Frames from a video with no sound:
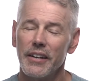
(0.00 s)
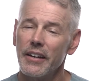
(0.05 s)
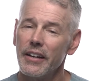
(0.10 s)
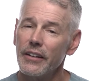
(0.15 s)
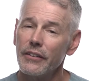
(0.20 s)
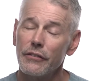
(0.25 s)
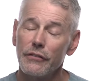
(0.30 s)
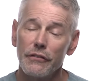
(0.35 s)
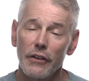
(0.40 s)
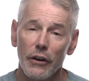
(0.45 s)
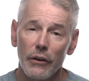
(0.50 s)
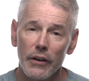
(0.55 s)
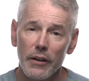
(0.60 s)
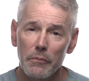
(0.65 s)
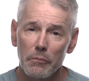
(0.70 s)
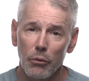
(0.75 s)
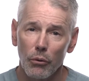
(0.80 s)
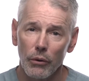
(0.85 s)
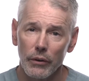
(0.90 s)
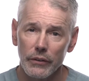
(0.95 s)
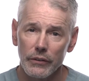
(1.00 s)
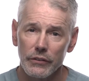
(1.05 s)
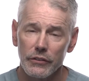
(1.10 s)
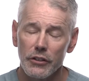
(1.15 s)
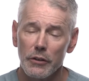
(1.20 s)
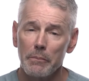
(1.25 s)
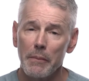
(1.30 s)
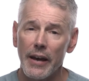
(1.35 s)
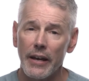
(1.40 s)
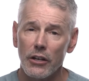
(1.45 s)
It's very important
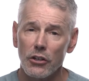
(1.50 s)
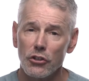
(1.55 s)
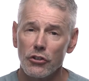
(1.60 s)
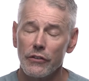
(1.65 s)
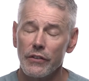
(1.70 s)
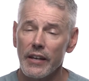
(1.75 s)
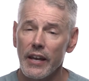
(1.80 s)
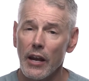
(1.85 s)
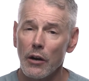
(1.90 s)
to manage the